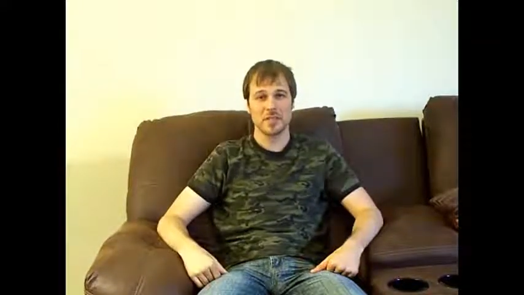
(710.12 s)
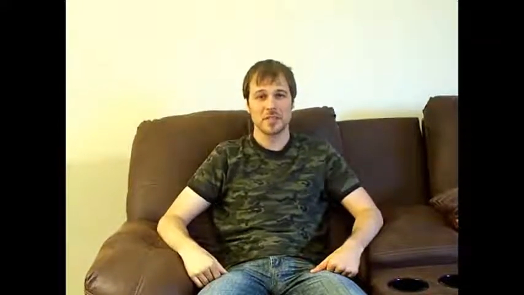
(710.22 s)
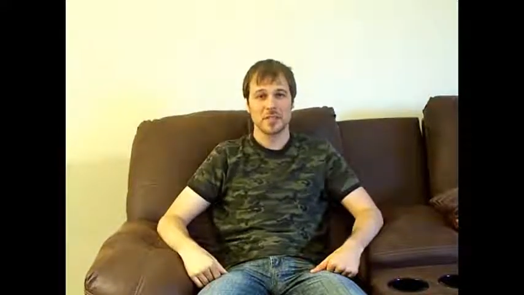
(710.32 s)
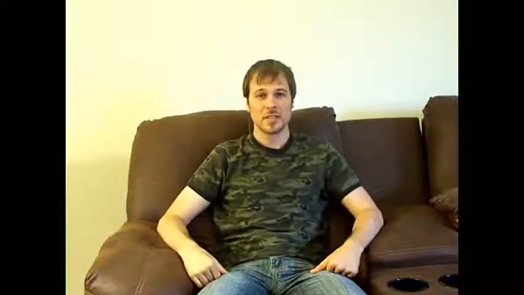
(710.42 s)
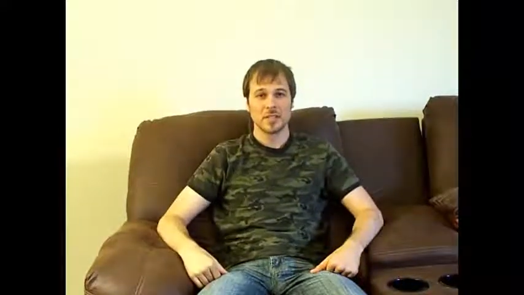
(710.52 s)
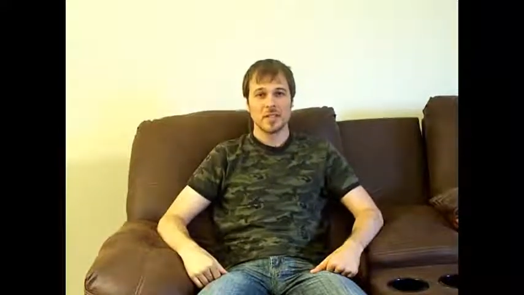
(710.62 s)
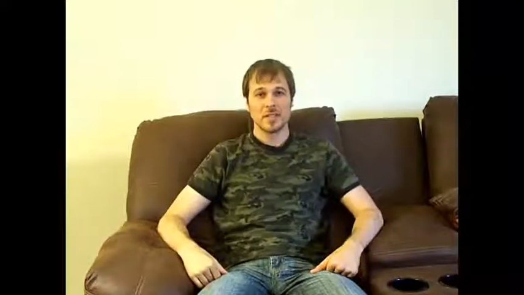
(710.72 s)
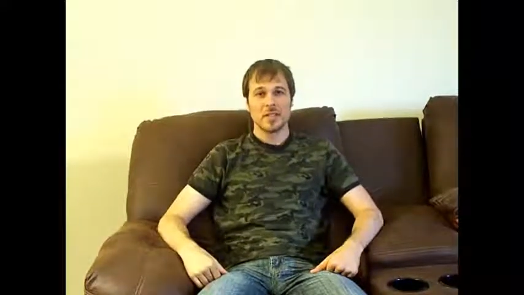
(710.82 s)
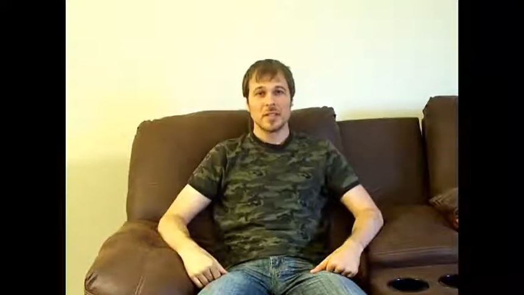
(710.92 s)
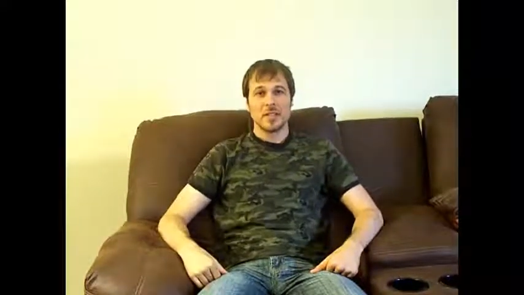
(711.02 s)

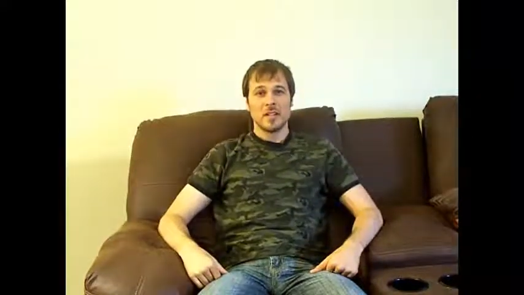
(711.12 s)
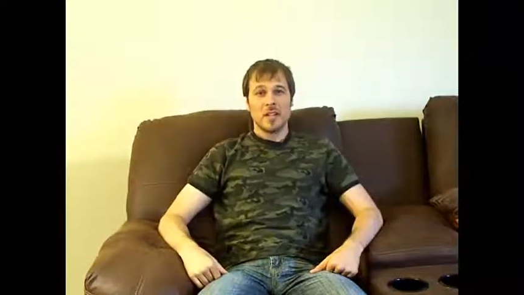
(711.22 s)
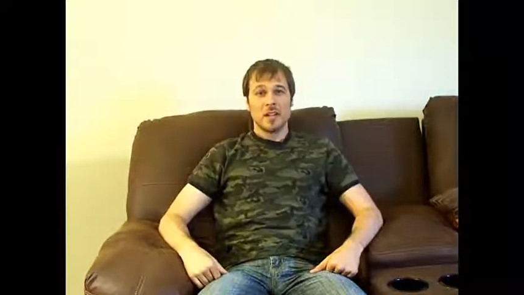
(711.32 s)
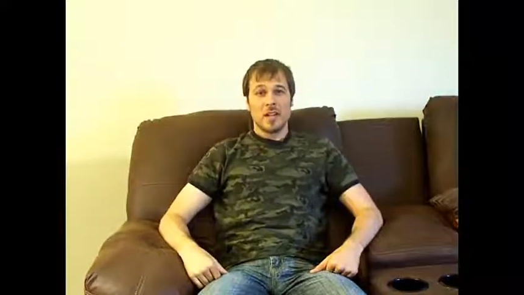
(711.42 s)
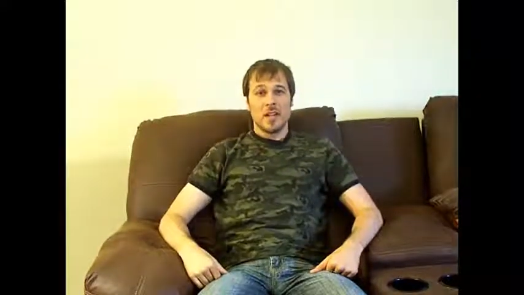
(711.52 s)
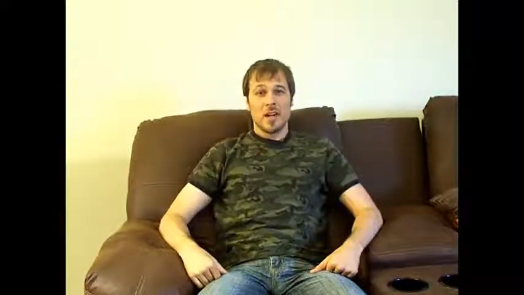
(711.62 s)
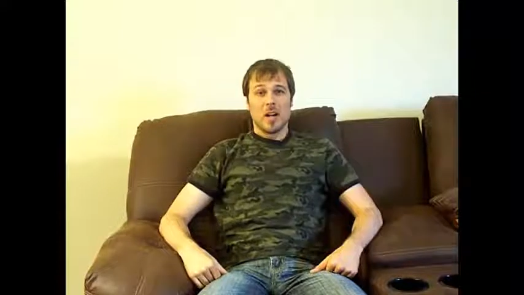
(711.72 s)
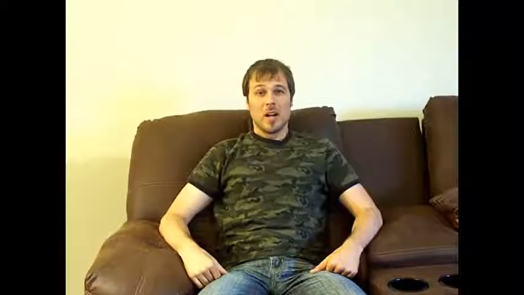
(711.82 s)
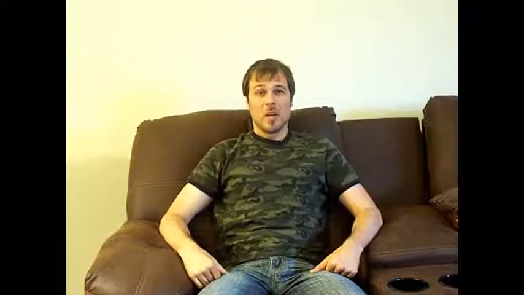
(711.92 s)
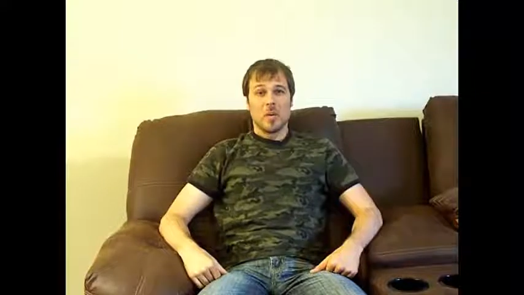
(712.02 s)

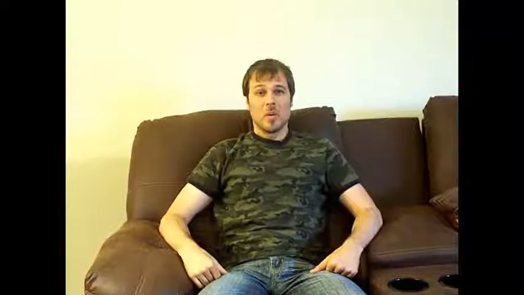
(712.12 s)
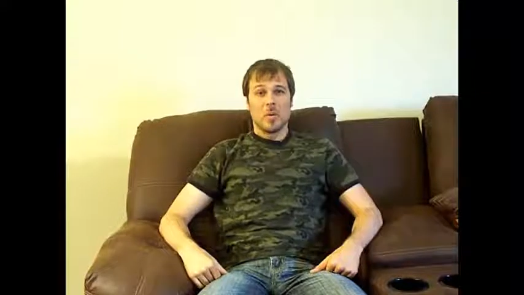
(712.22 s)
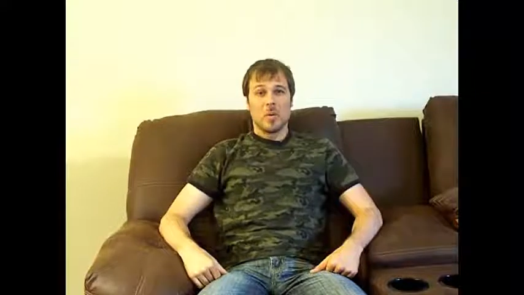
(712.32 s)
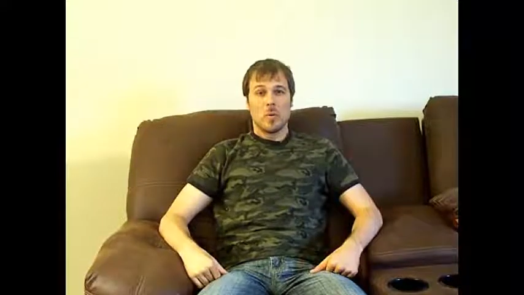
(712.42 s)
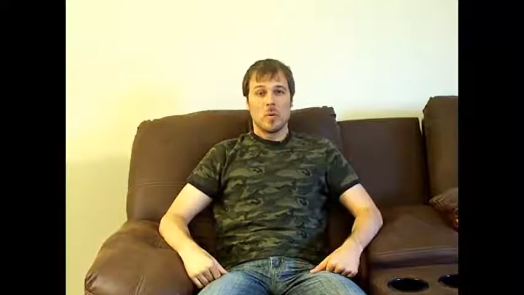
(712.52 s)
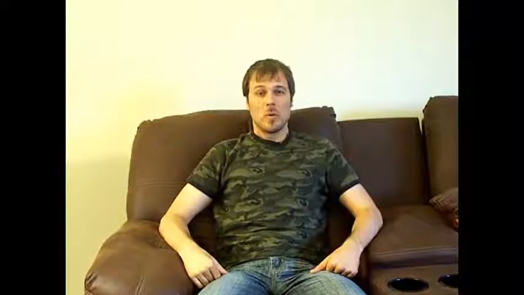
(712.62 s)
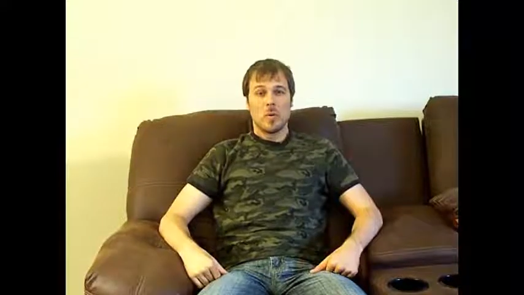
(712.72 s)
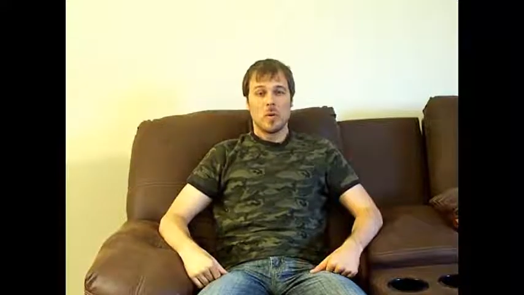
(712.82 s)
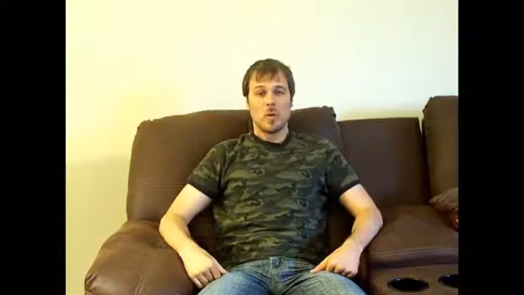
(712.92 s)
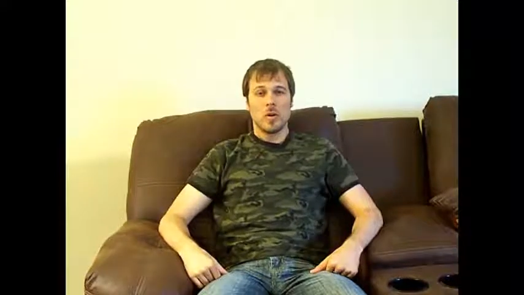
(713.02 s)

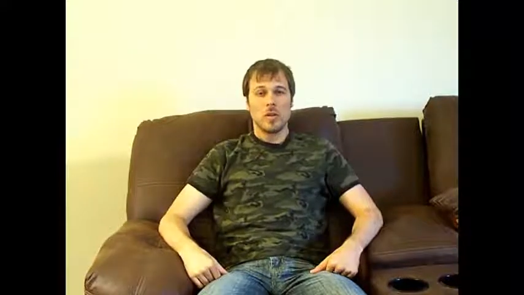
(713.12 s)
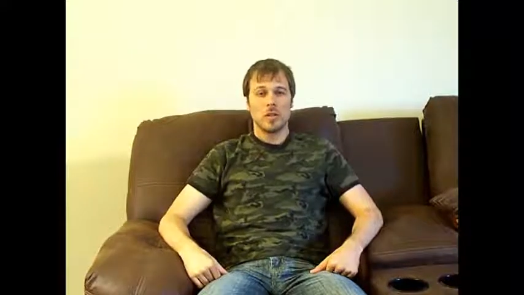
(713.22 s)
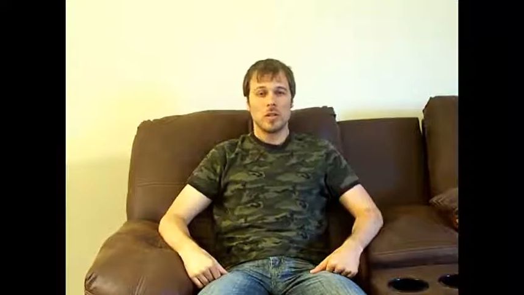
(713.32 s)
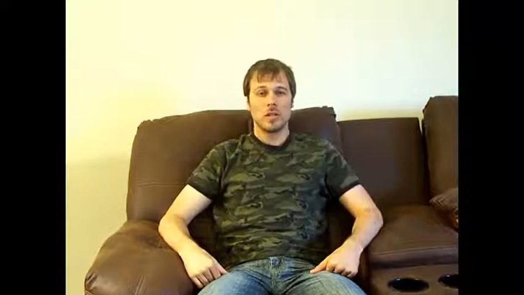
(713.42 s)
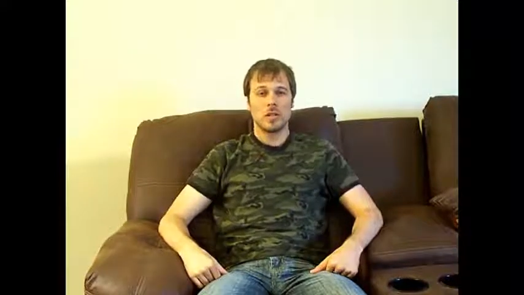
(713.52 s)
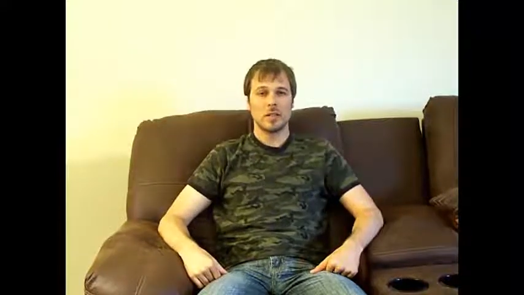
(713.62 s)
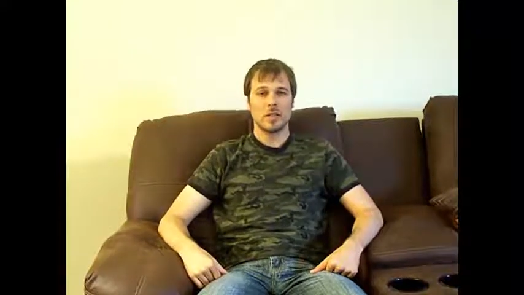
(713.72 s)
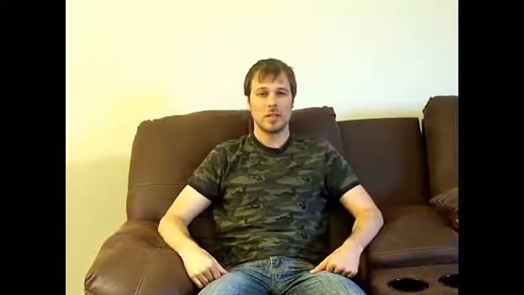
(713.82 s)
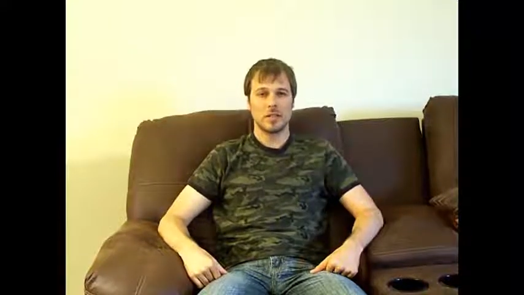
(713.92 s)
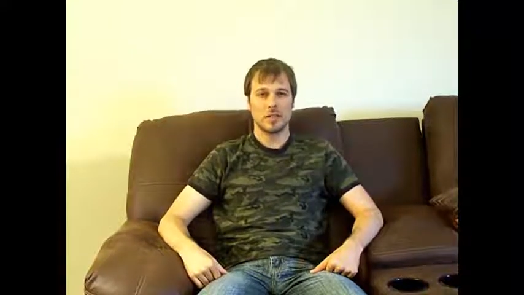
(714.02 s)

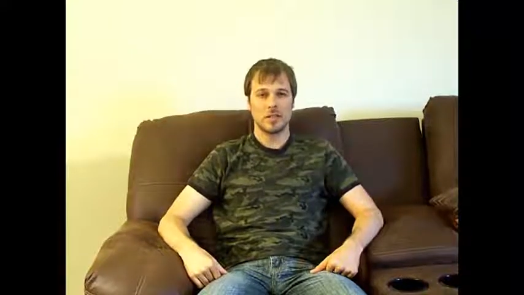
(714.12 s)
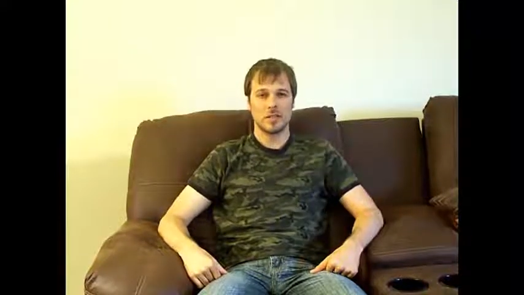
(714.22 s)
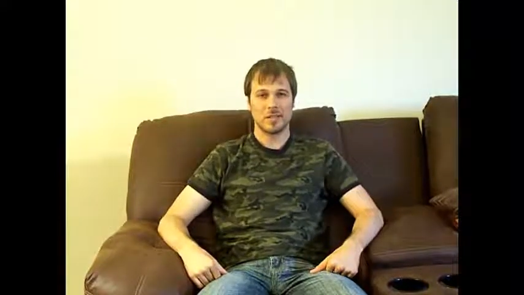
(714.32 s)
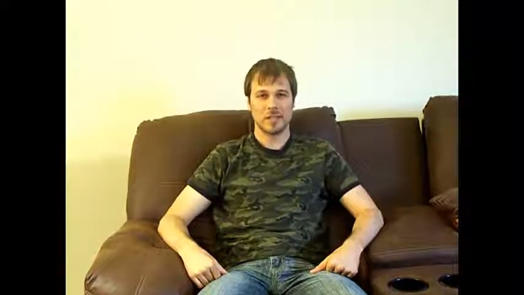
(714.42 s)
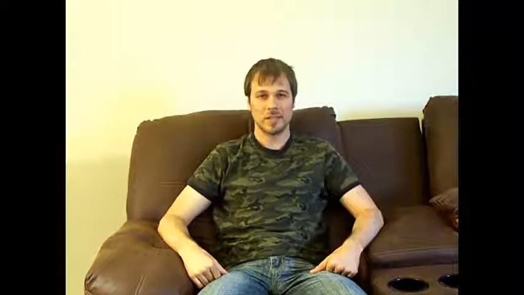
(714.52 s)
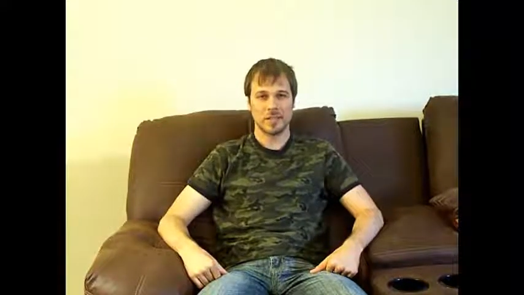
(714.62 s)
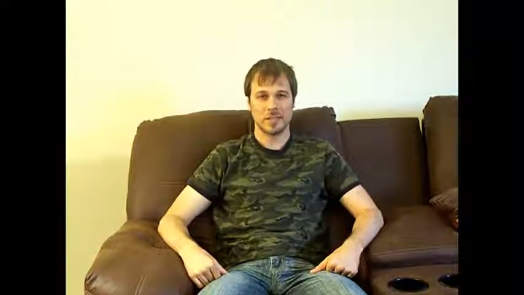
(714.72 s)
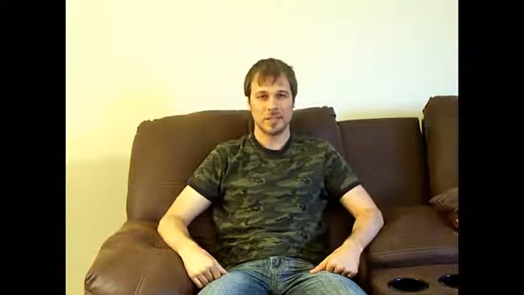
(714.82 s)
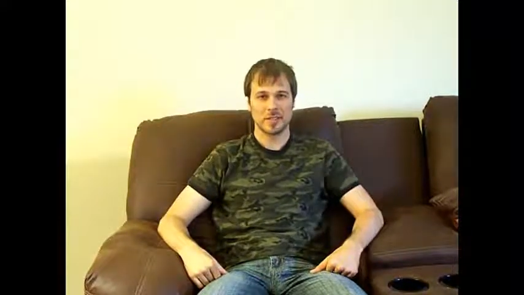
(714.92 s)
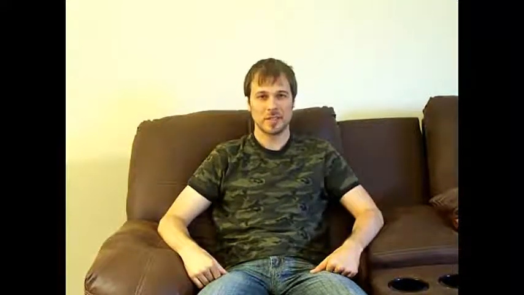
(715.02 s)

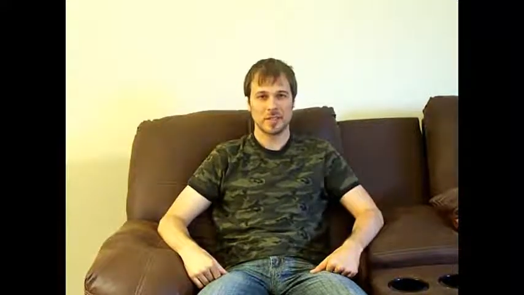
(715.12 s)
Nobody speaks.